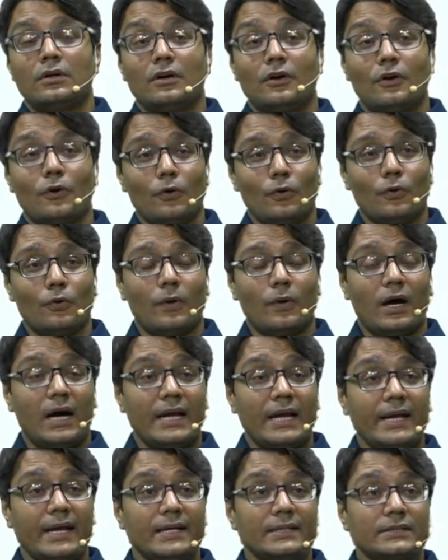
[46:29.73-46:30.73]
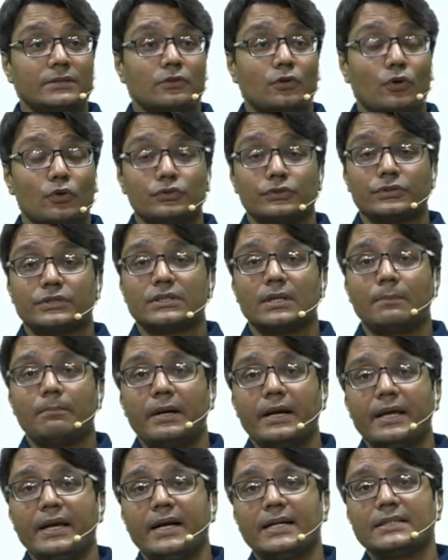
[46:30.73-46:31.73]
Oh, IAS cones.
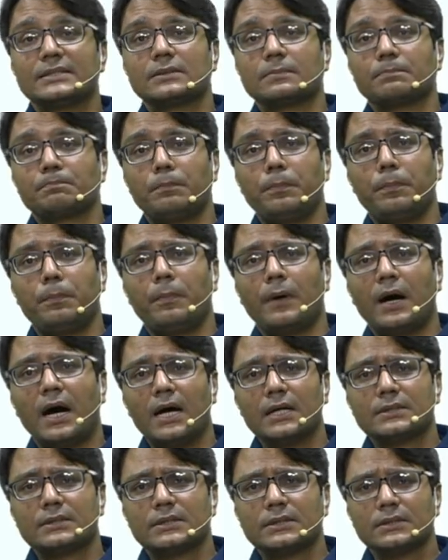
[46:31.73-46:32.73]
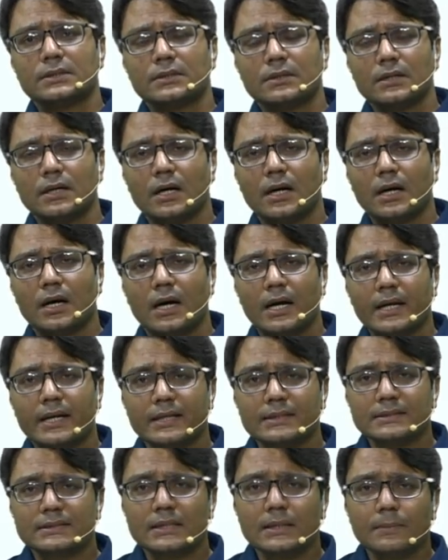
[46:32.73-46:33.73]
Somebody has, Parth, I
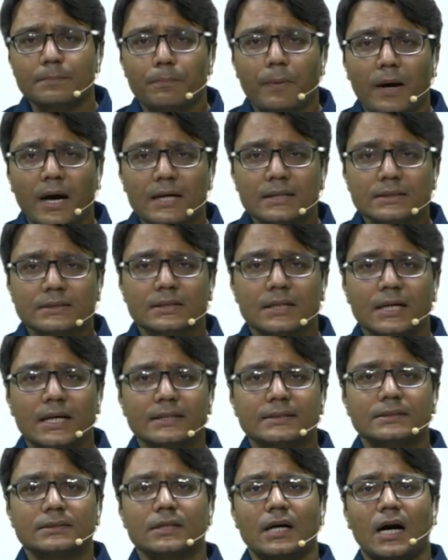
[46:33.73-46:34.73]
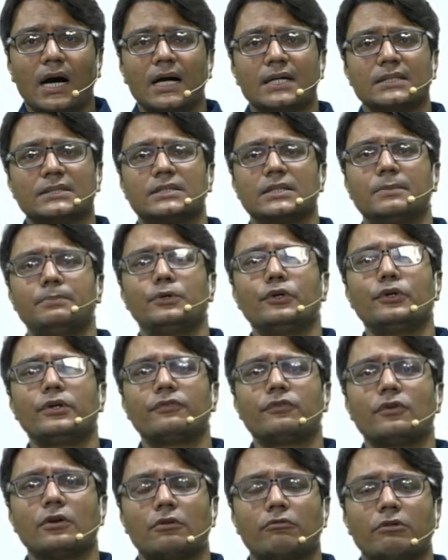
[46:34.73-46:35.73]
can see Parth has asked a
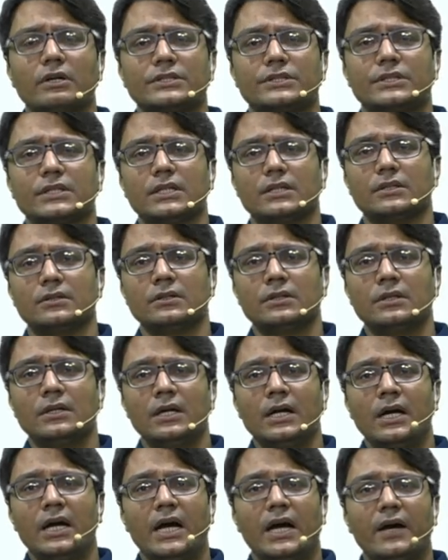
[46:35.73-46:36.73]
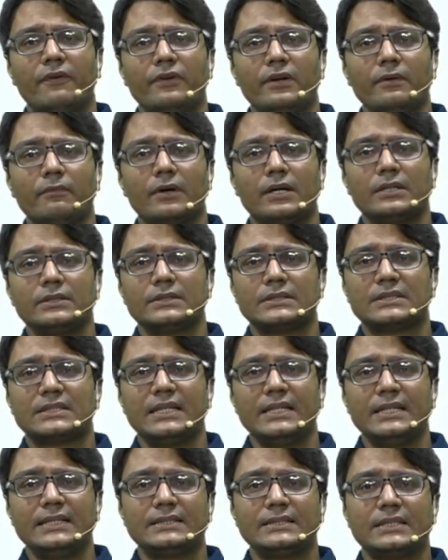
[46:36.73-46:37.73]
beautiful question. Everyone
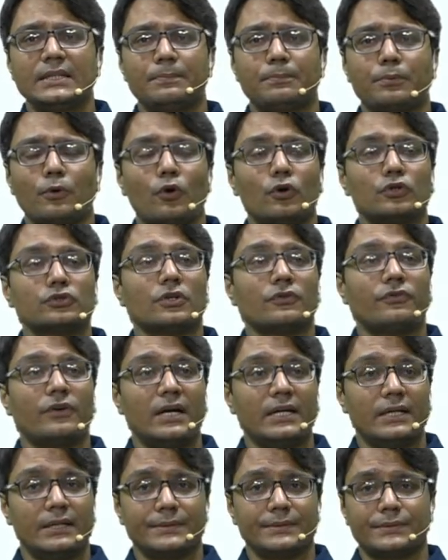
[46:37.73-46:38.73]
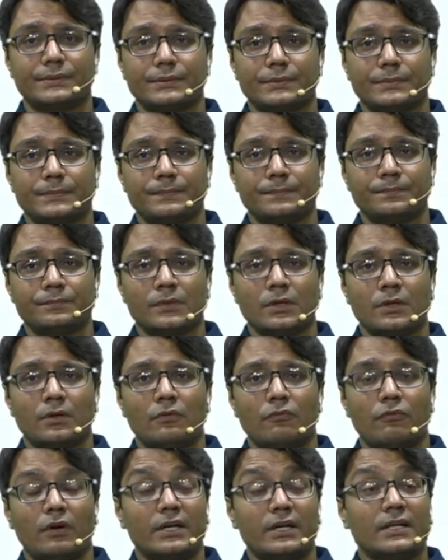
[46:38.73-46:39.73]
sees the pros of IAS.
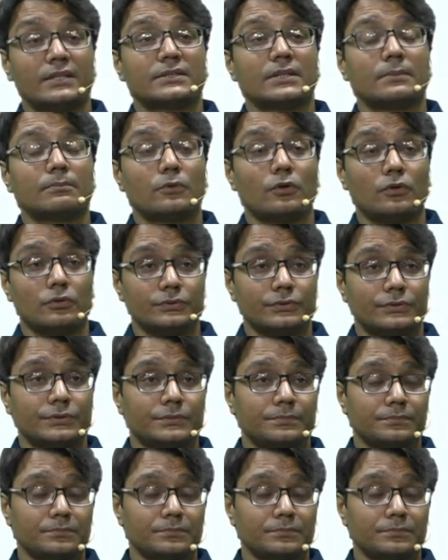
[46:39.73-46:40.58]
What are some cons?